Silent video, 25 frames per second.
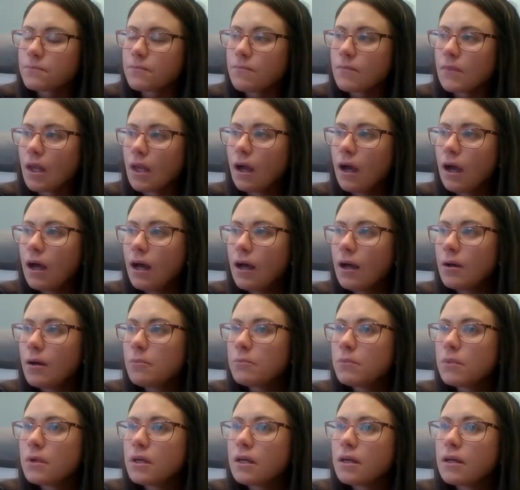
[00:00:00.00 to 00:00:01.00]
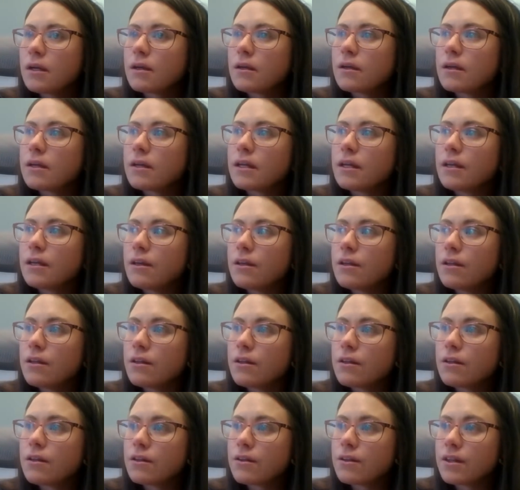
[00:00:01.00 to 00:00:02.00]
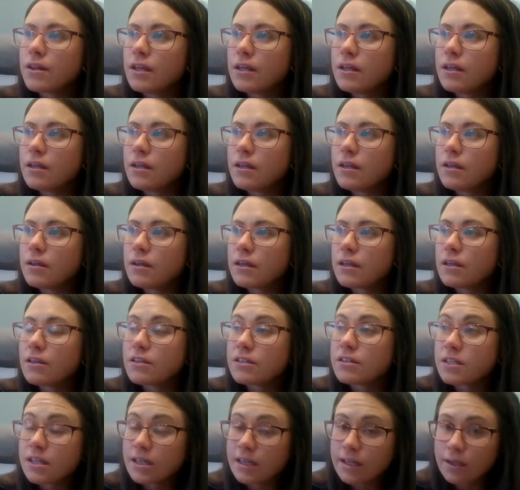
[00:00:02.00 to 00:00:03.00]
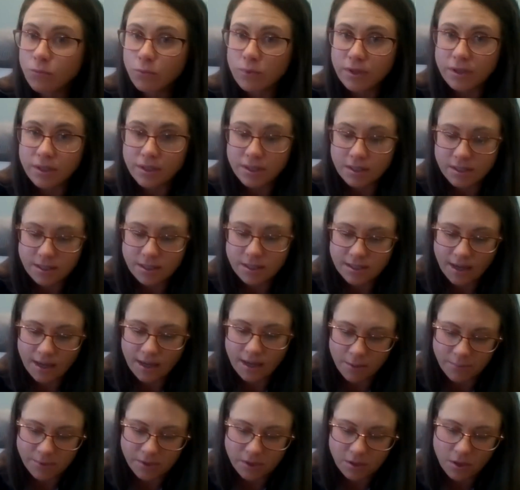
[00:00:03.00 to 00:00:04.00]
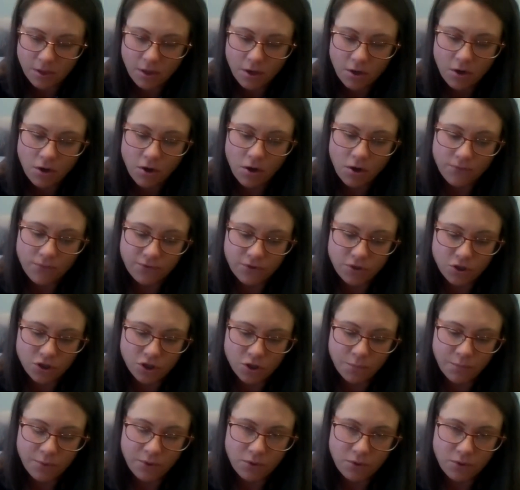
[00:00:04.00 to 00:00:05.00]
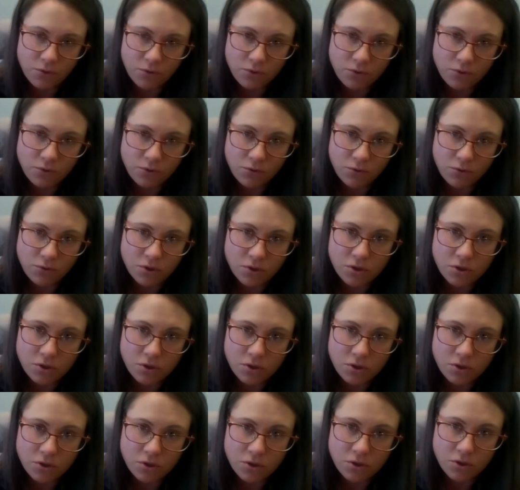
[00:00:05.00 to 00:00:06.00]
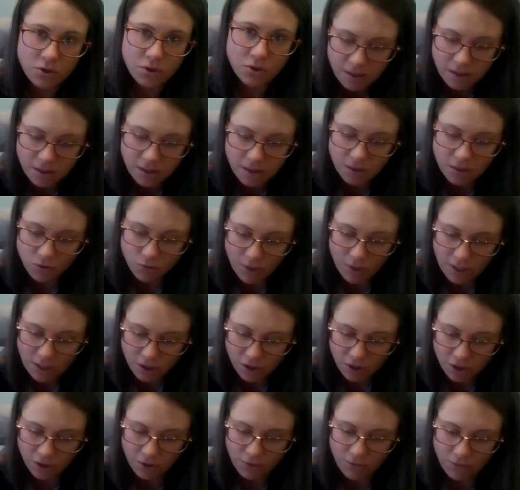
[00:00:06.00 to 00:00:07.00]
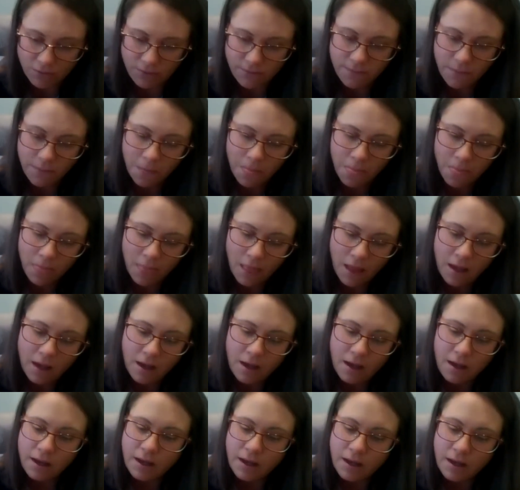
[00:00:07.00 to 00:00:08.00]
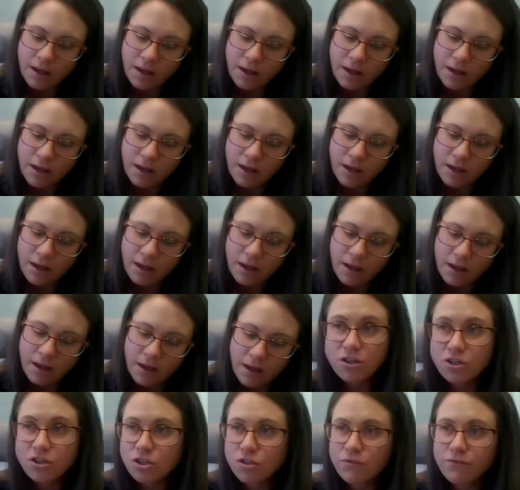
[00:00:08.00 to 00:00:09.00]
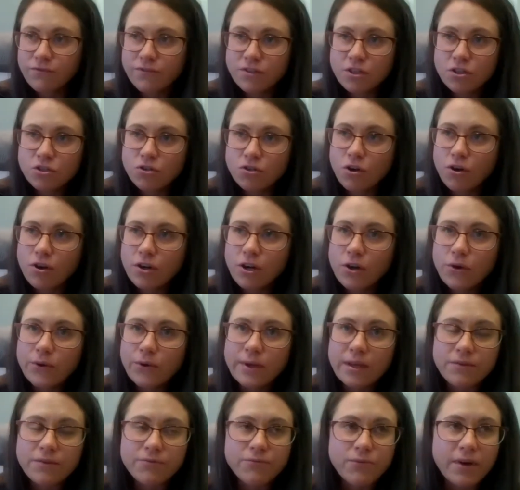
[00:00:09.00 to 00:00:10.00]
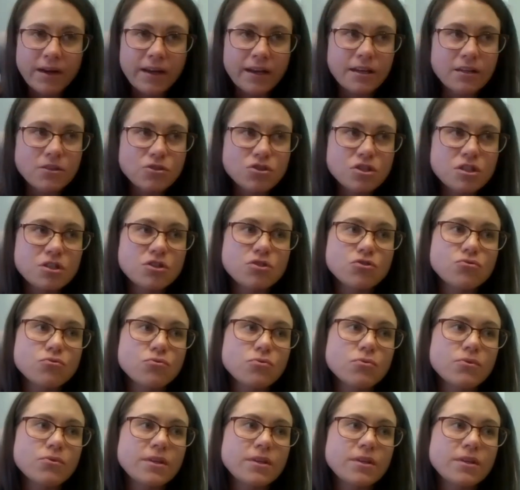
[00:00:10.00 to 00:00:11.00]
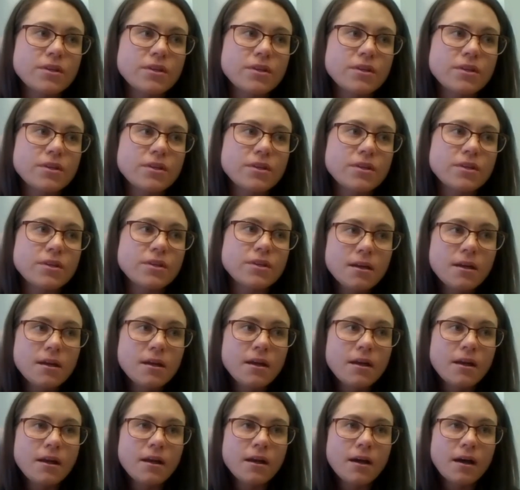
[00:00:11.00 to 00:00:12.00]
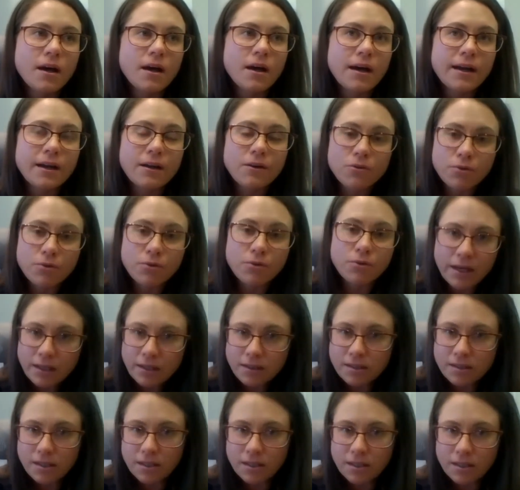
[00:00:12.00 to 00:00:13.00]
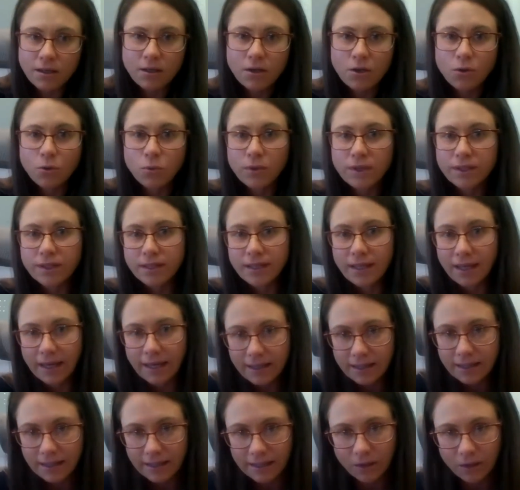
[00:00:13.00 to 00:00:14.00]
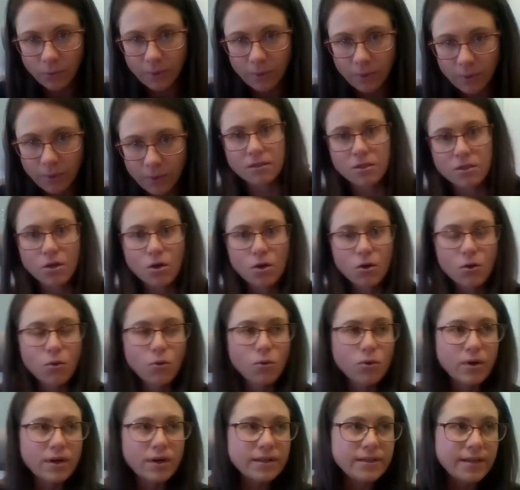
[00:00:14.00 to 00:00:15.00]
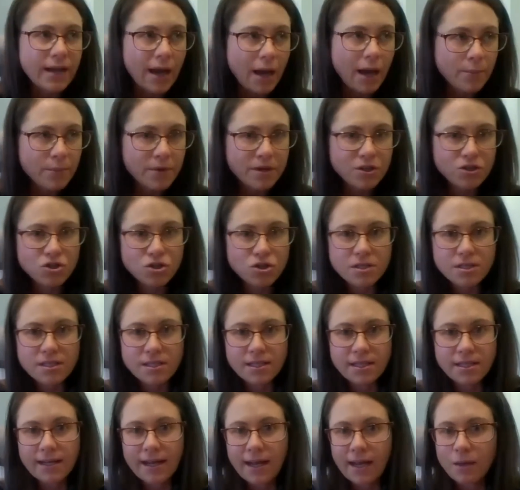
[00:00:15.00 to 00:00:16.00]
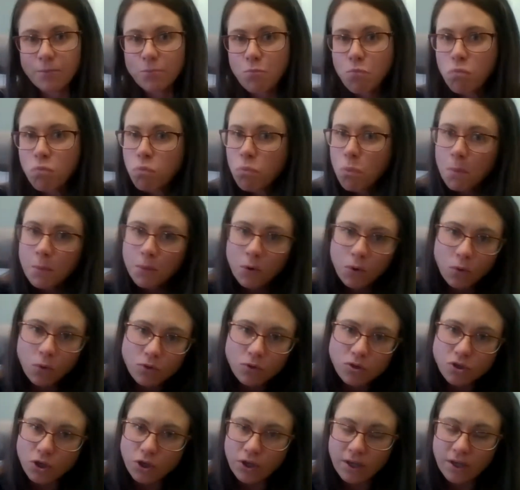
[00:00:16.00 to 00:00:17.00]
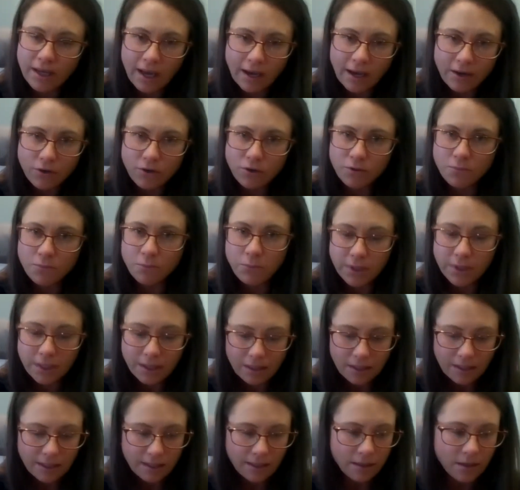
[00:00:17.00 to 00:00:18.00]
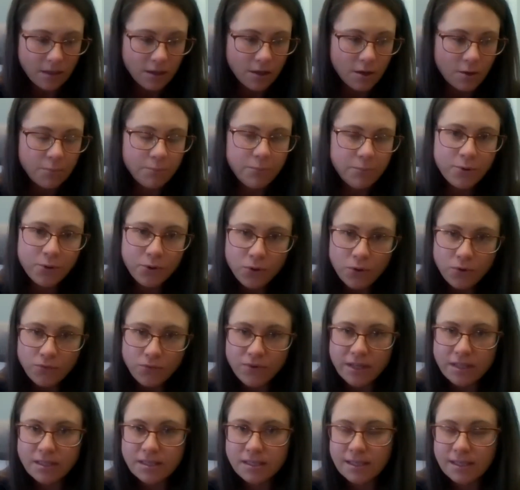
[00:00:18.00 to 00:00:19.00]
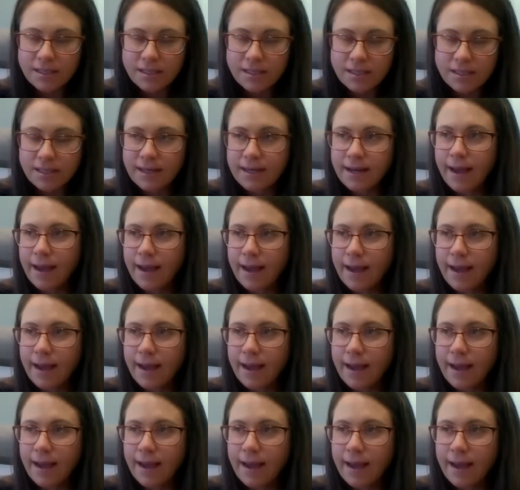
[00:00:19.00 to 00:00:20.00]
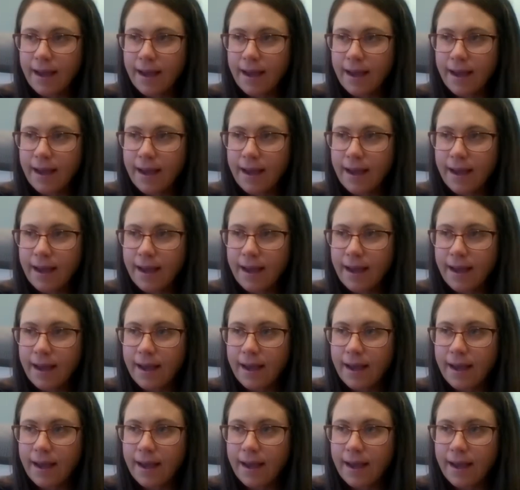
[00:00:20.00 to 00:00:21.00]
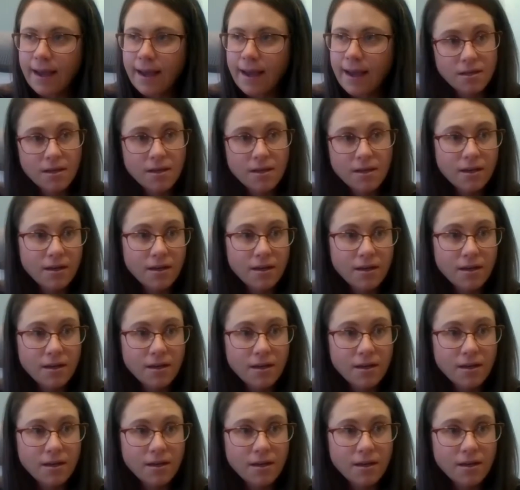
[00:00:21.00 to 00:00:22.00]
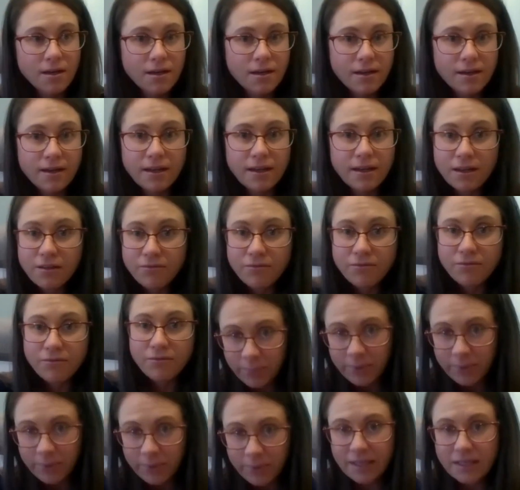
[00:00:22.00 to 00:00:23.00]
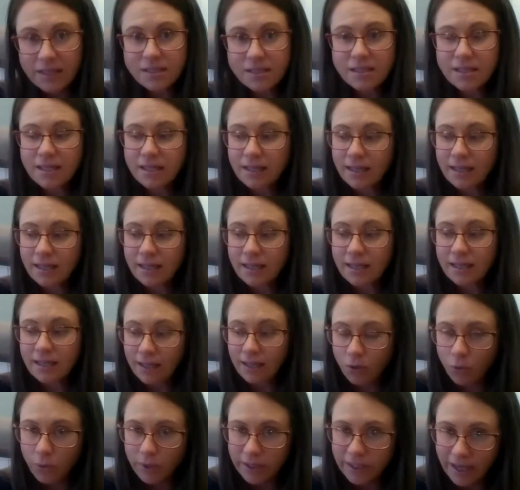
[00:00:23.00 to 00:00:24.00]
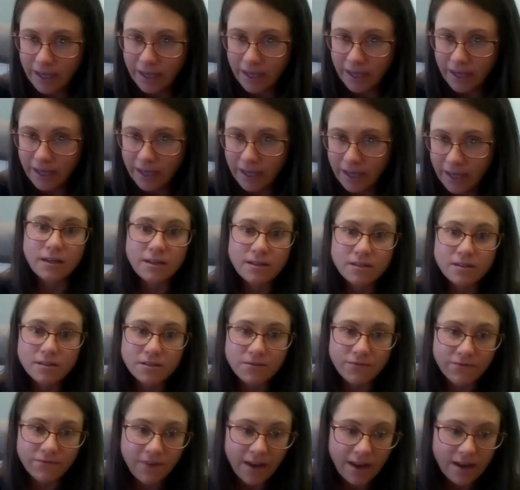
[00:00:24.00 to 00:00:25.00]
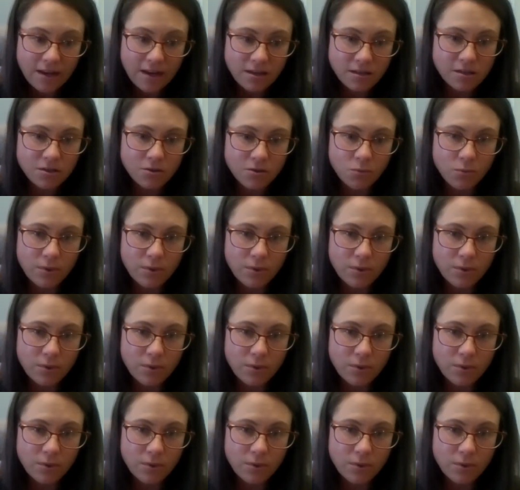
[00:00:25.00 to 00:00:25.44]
in dealing with these types of disputes in business rescue. If in a liquidation scenario, if I can just draw the analogy, a creditor with an unliquidated or a damages claim also cannot merely prove its claim at the first meeting of creditors. Even when a company is in liquidation, it is